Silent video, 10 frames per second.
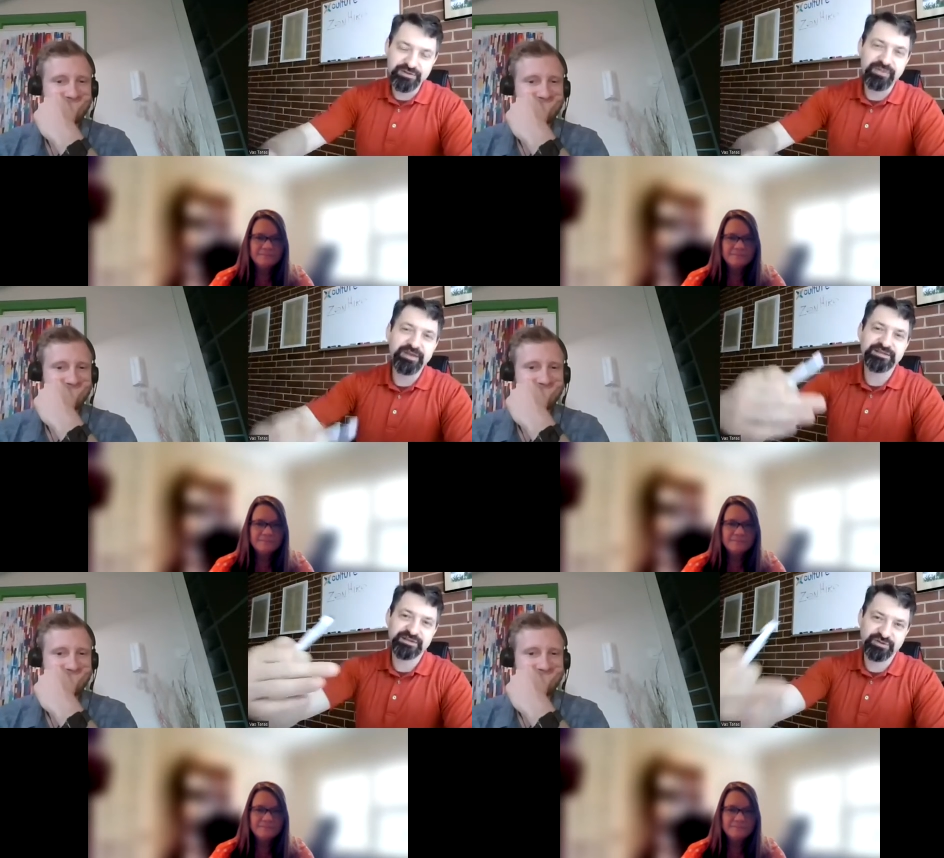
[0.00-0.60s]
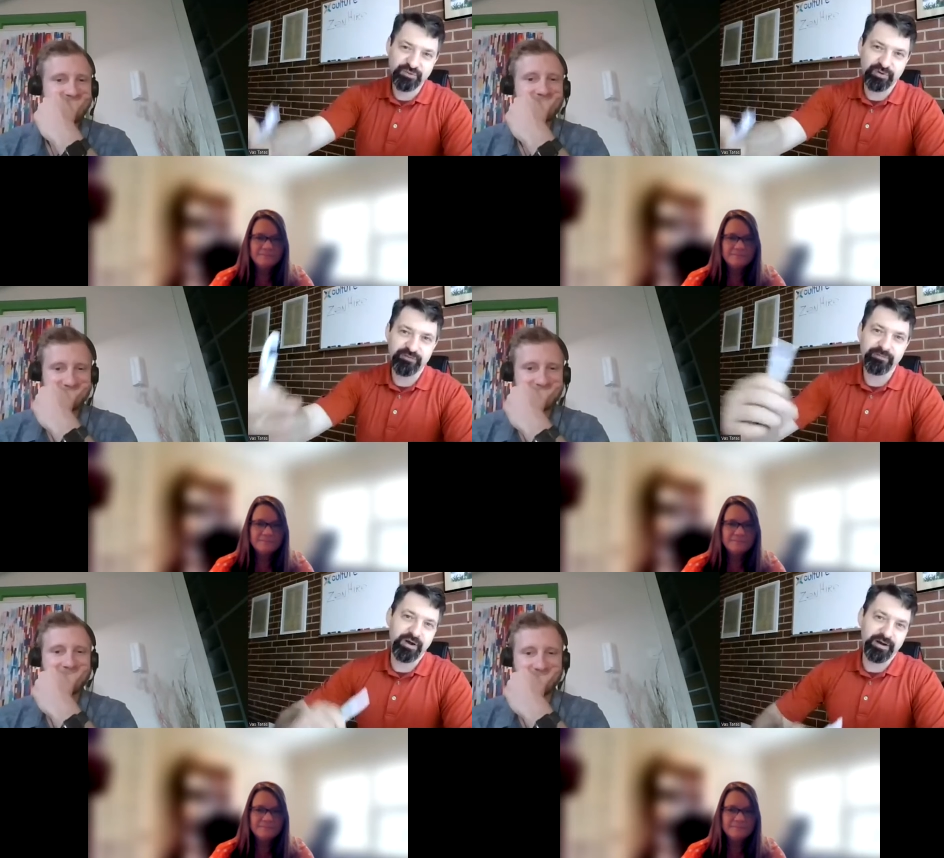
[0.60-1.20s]
Speaker 1: to this sort
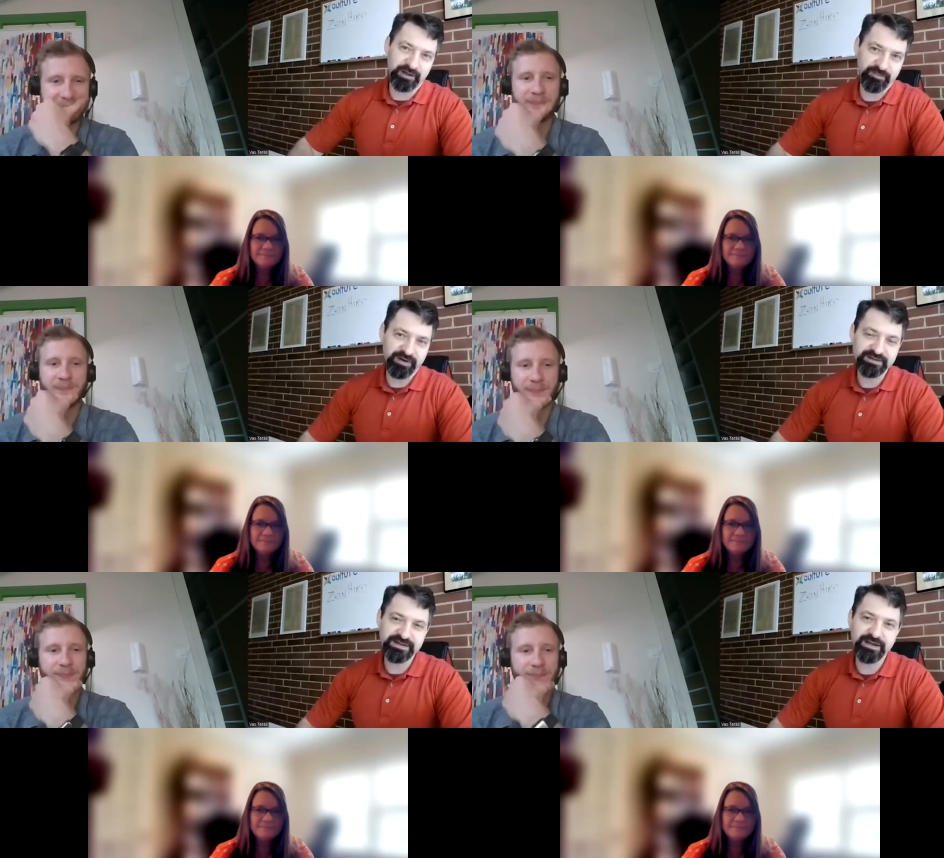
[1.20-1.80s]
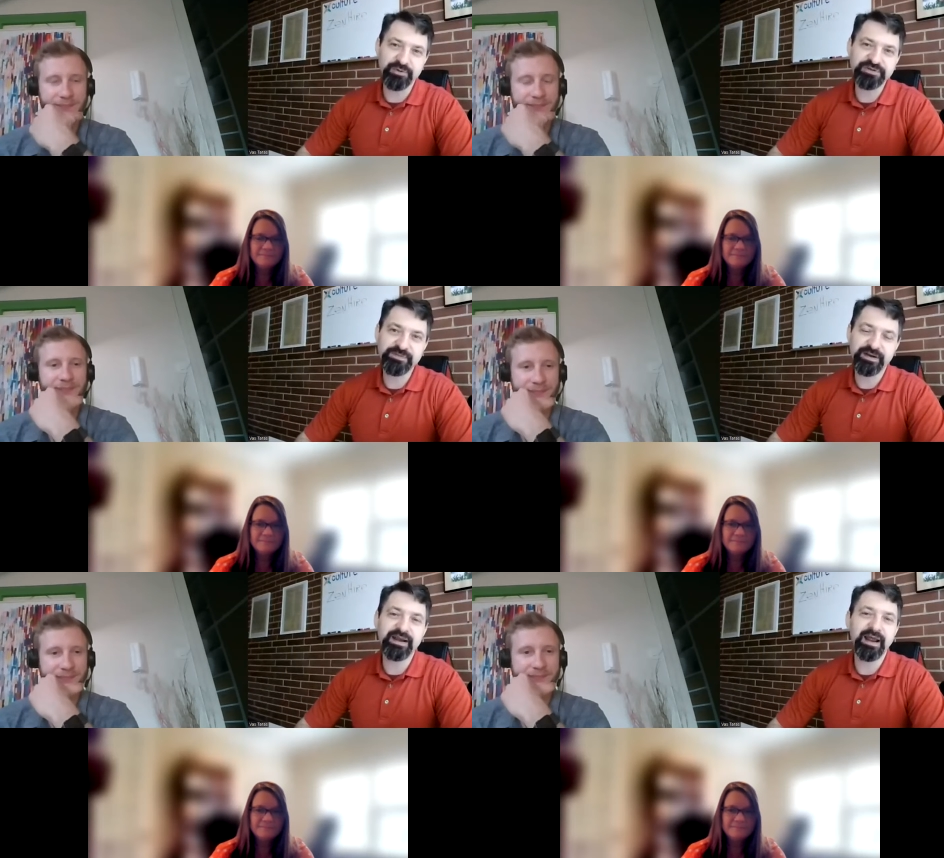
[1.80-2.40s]
of product because I know it's
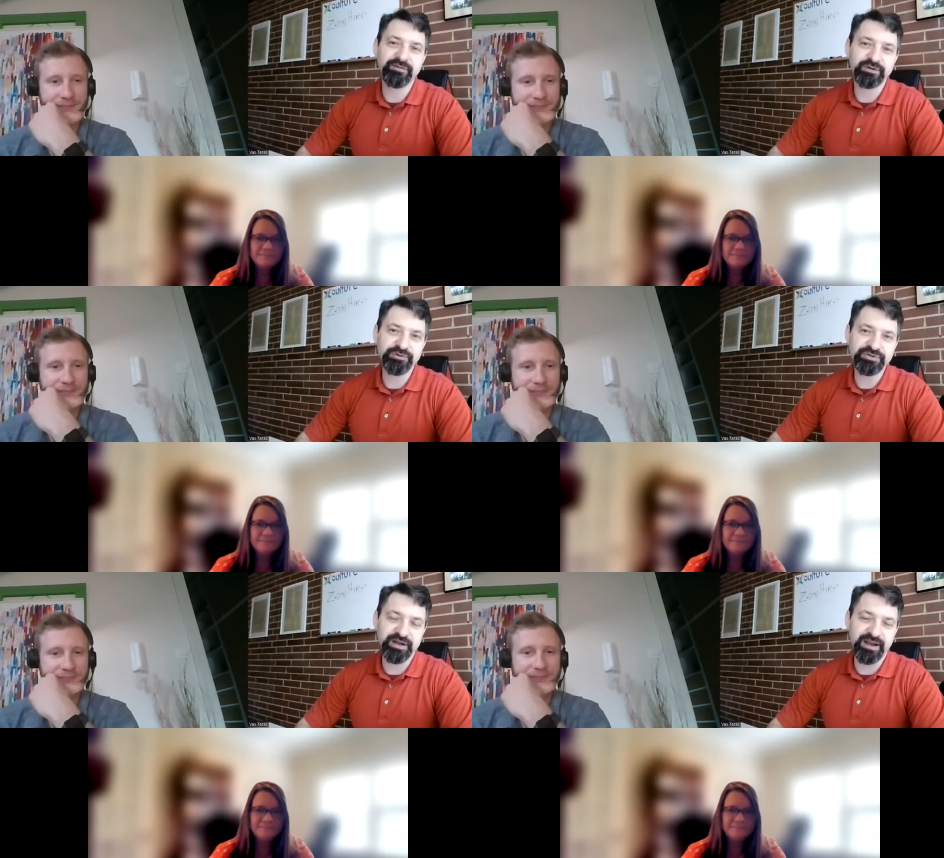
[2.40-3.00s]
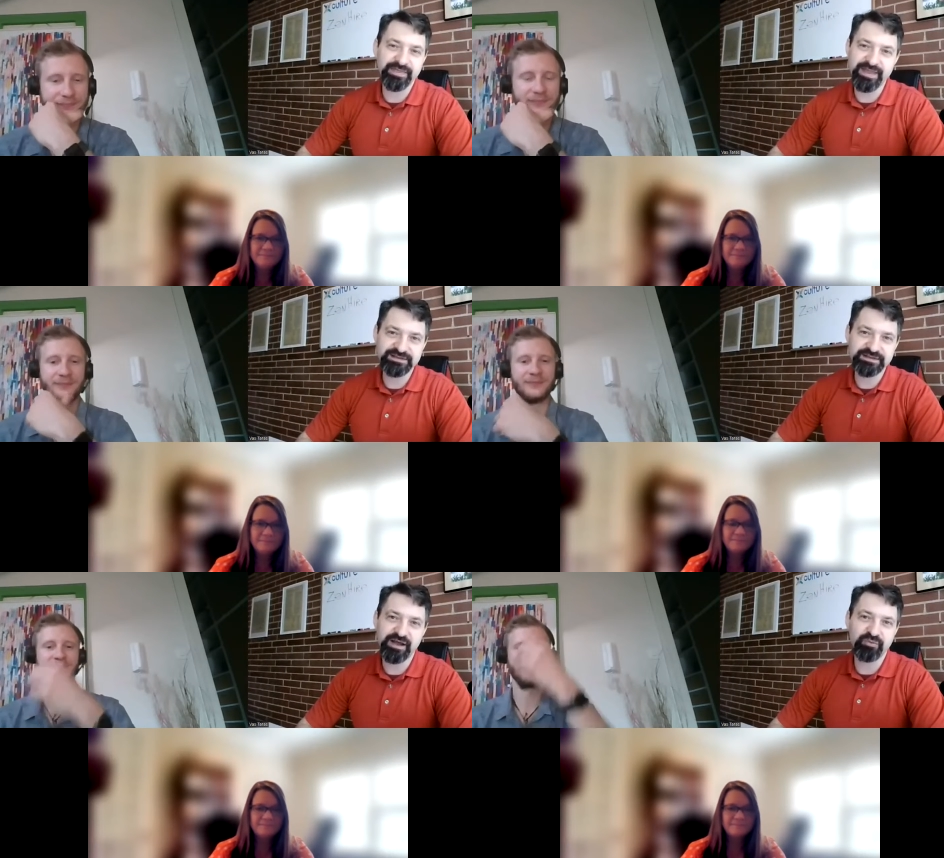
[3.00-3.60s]
been an evolution and
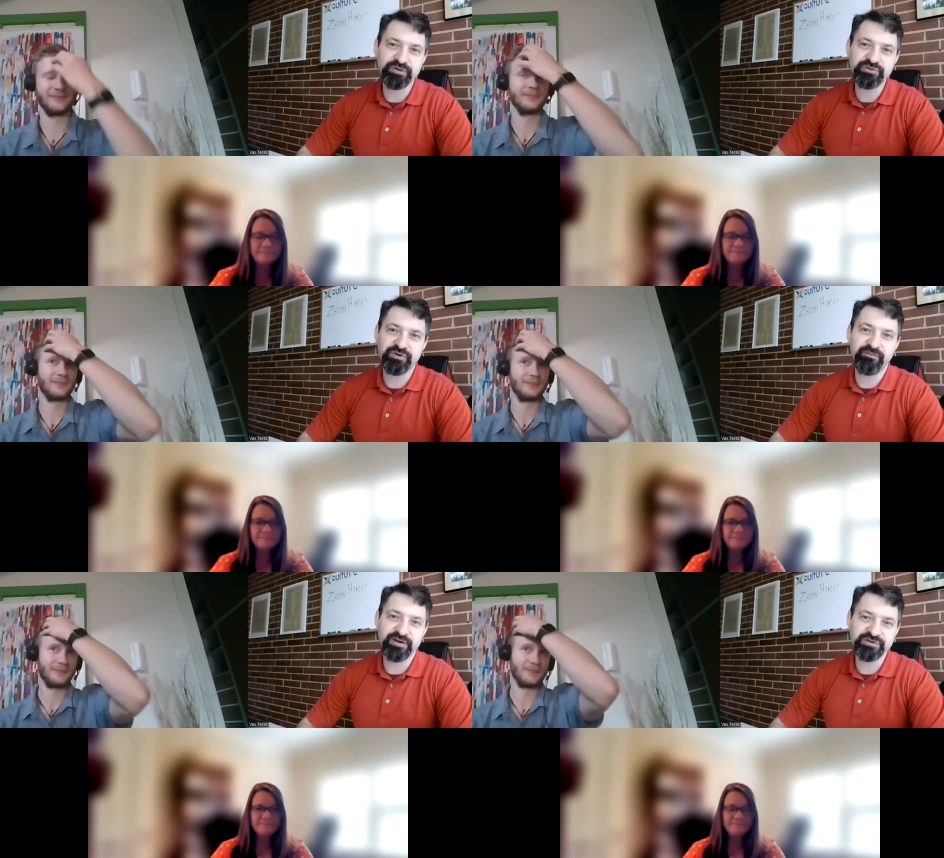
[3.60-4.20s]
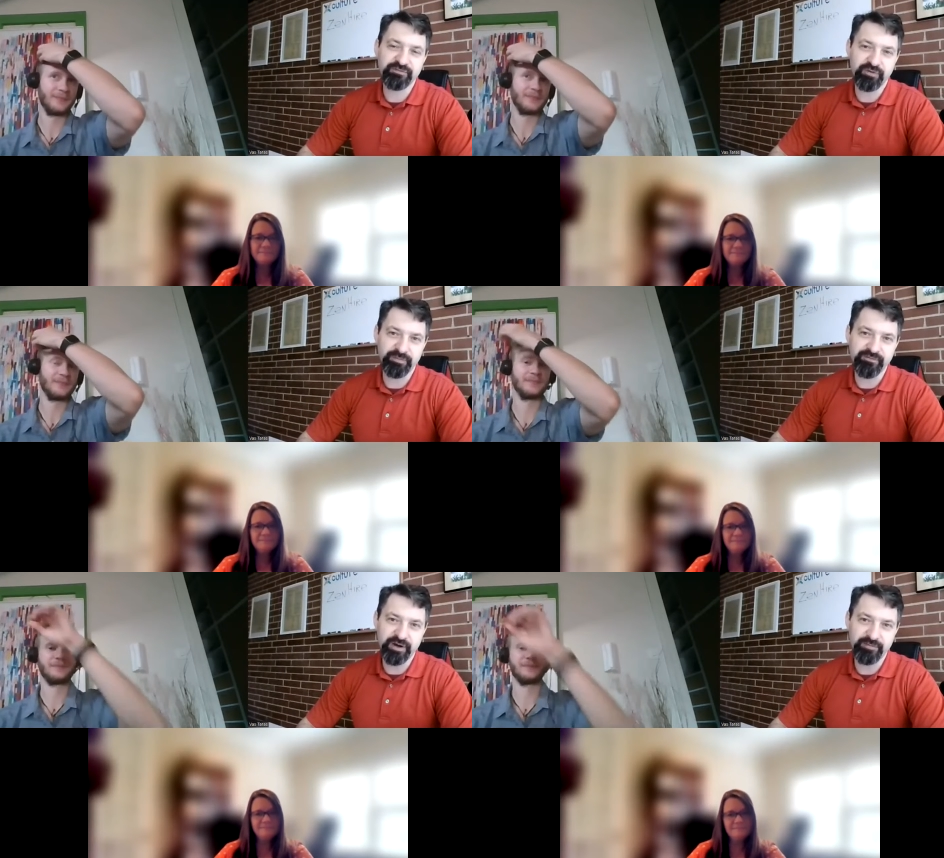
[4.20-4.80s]
that's not what you envisioned from
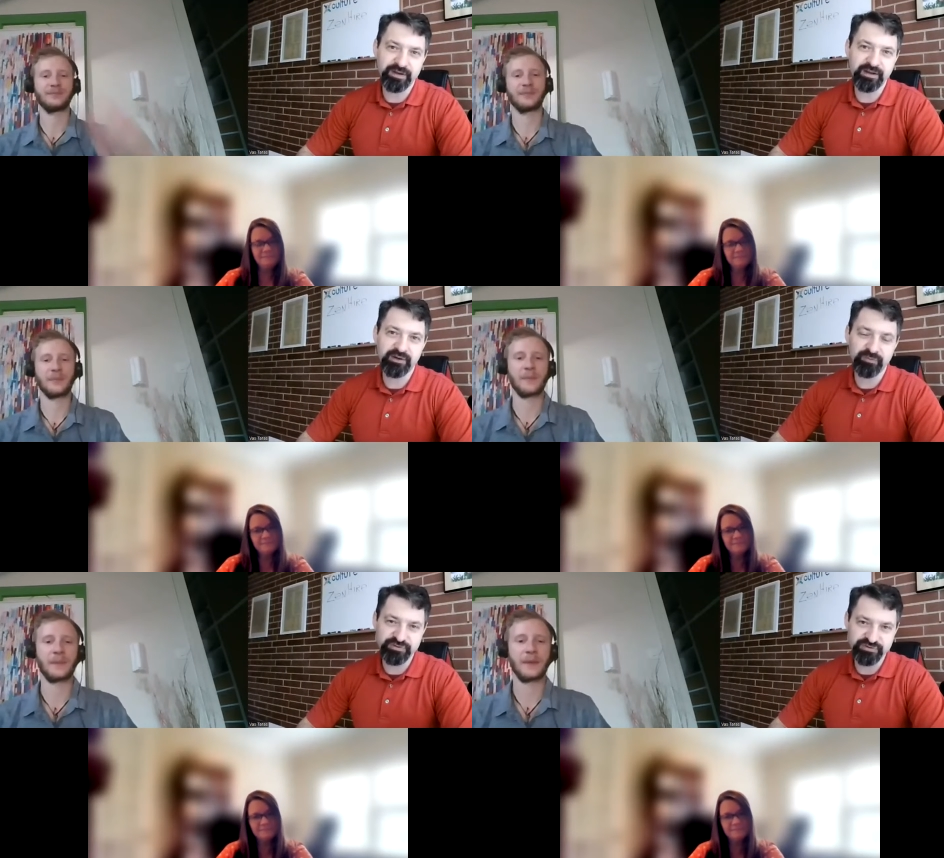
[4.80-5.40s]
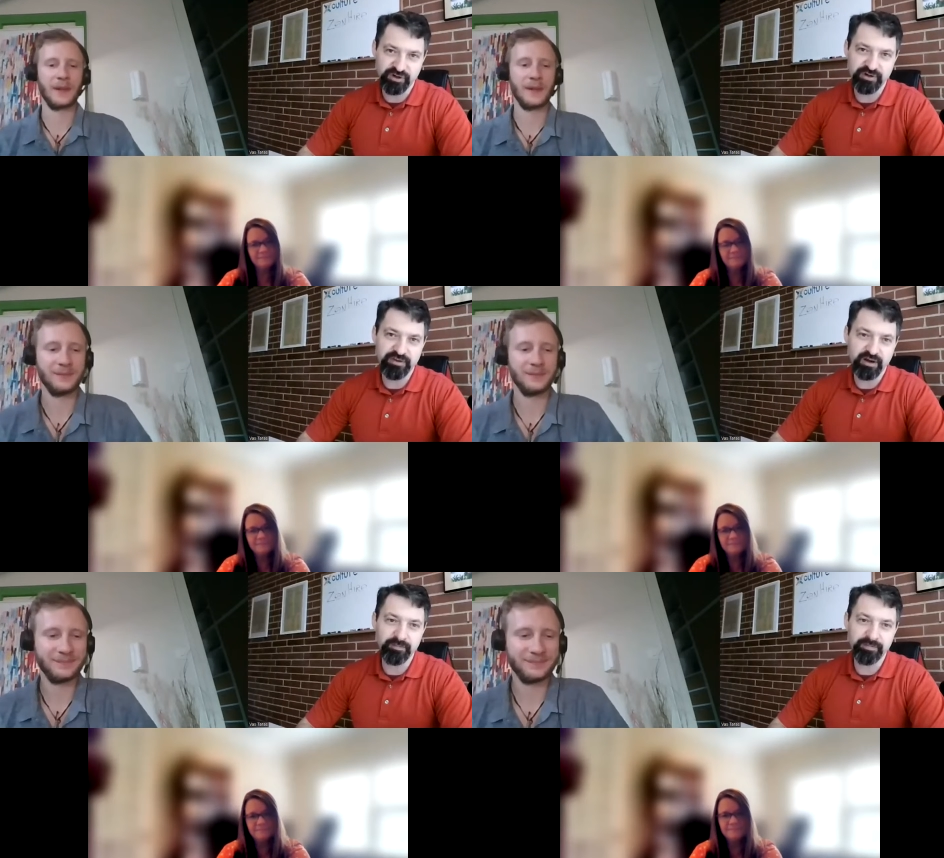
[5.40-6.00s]
the very beginning when you started
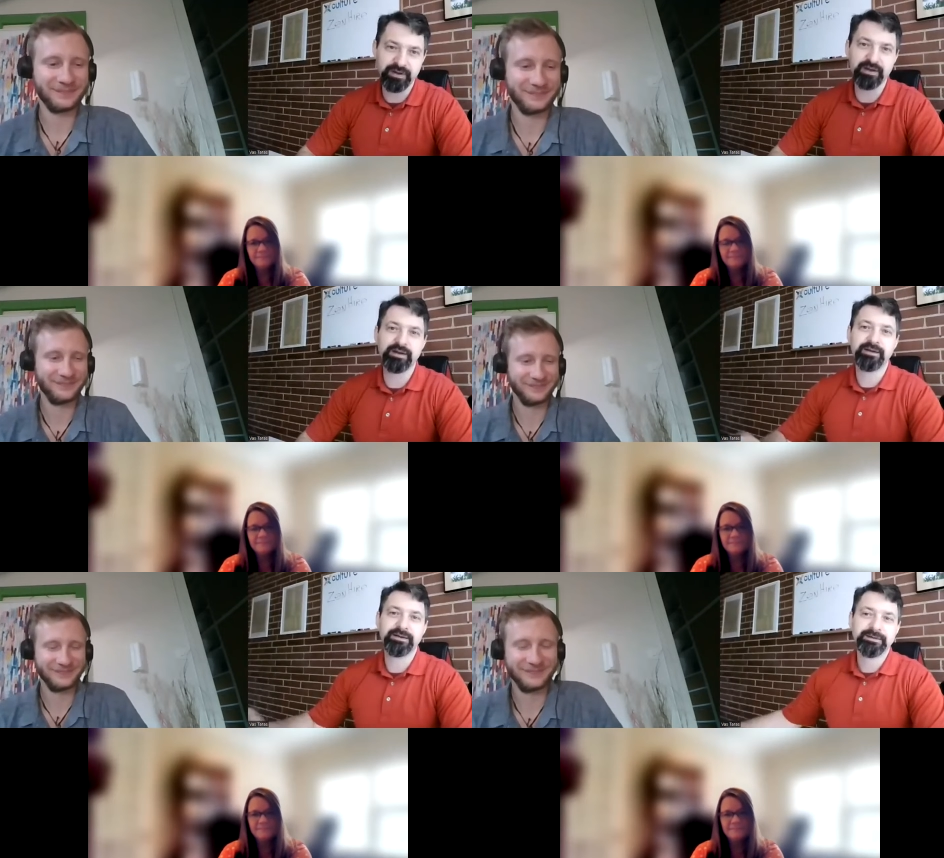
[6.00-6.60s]
the company.